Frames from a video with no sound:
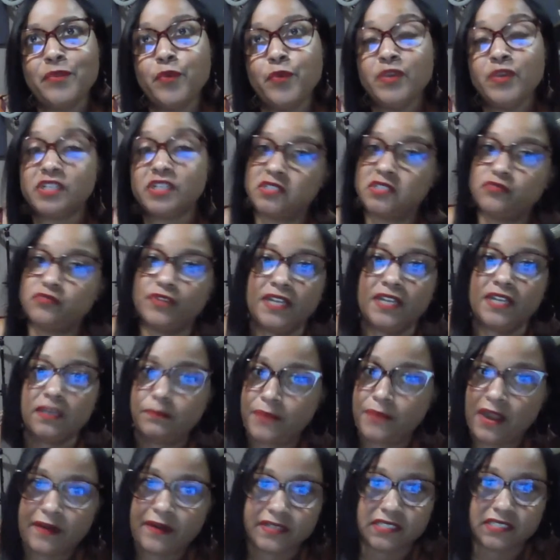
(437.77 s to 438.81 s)
which is really
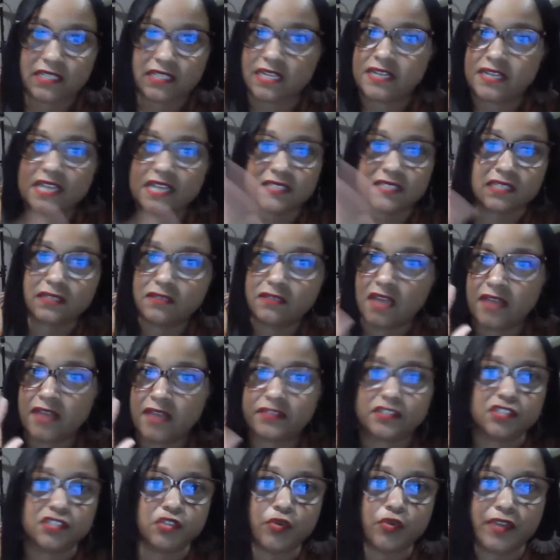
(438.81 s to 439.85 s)
embarrassing, and that's another
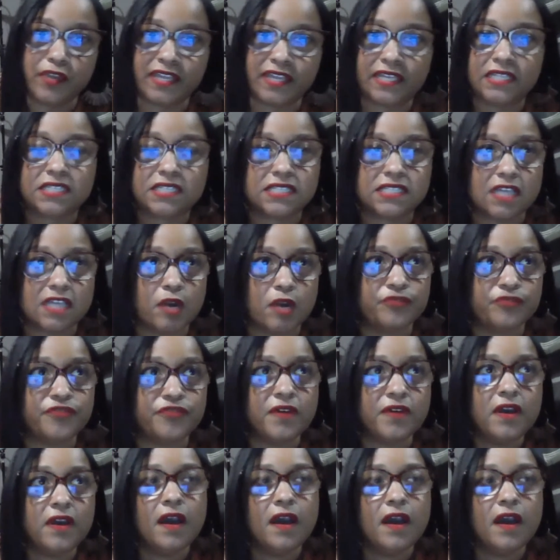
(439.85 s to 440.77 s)
story in itself.